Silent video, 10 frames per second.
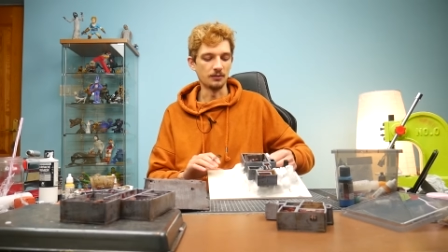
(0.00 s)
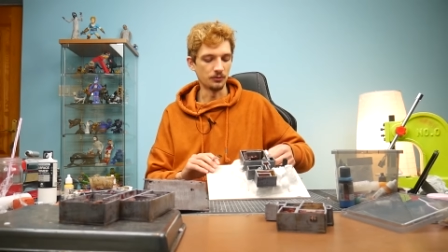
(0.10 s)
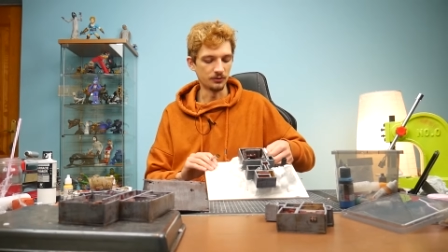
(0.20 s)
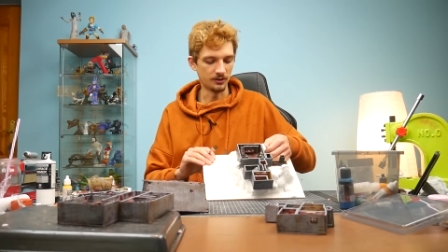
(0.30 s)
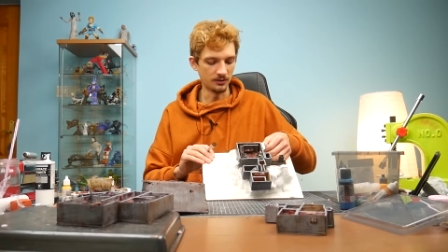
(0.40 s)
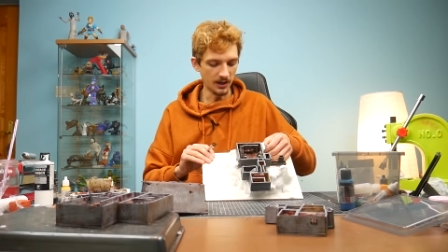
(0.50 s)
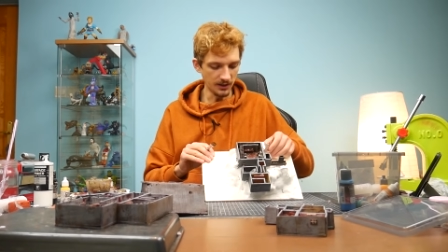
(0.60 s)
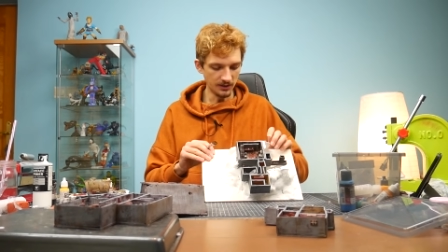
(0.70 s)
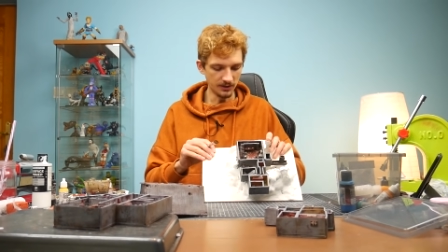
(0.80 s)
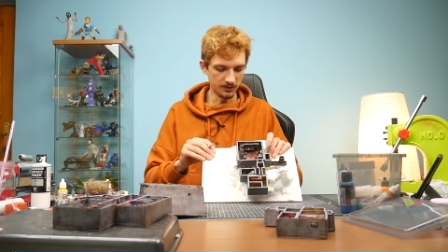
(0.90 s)
about
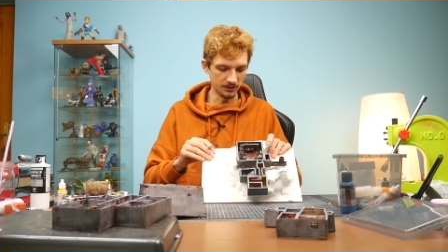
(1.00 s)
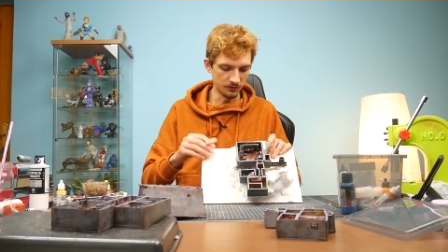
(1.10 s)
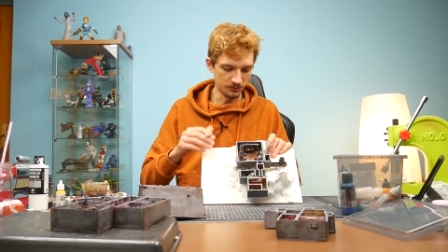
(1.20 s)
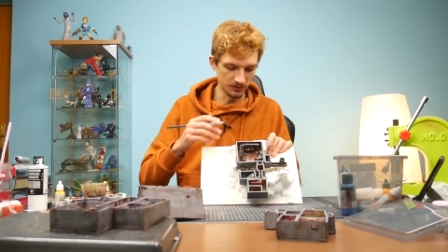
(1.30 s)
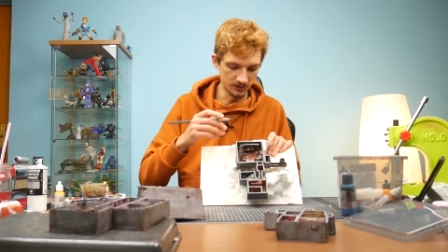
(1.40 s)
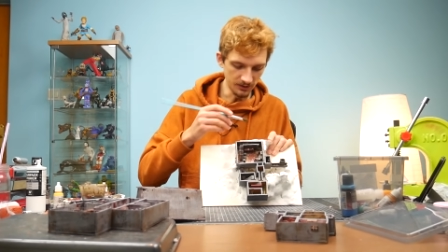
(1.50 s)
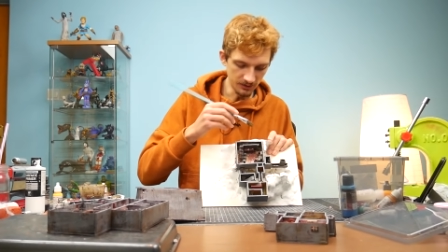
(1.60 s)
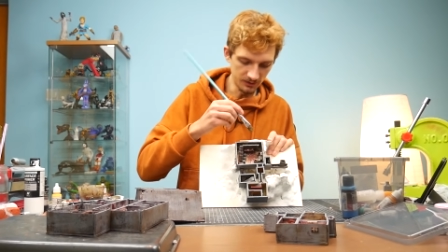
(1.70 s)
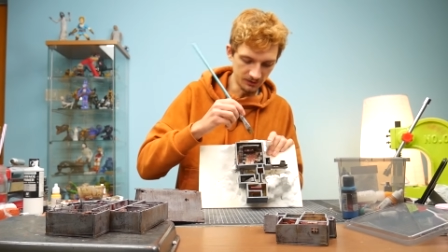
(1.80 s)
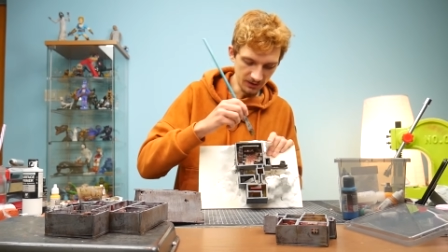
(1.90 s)
creating your
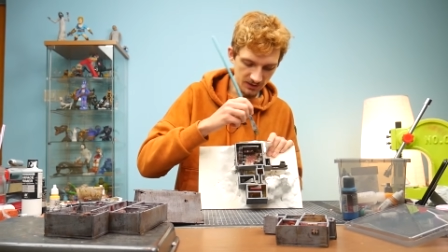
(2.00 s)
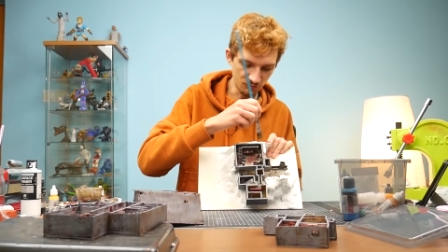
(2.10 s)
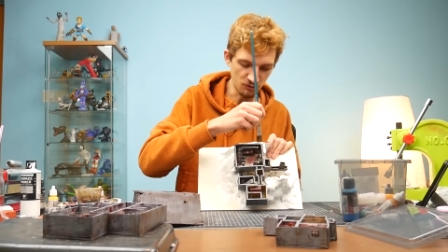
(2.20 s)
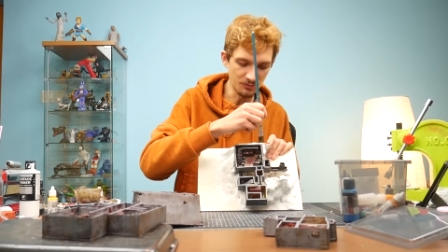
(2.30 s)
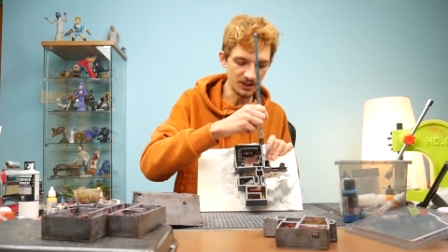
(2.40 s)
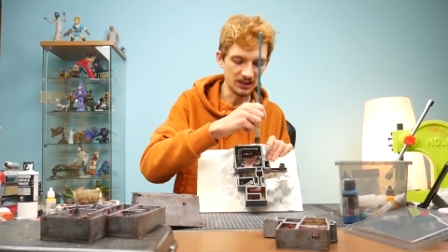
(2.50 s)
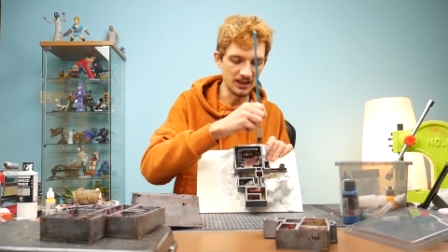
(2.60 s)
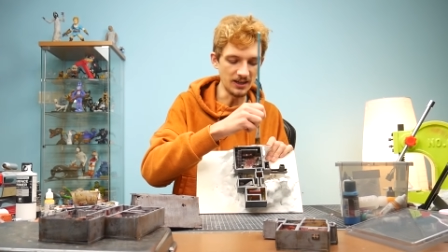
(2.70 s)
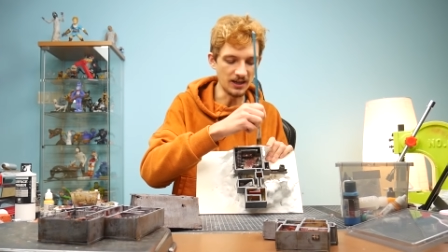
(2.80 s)
little things from the clay,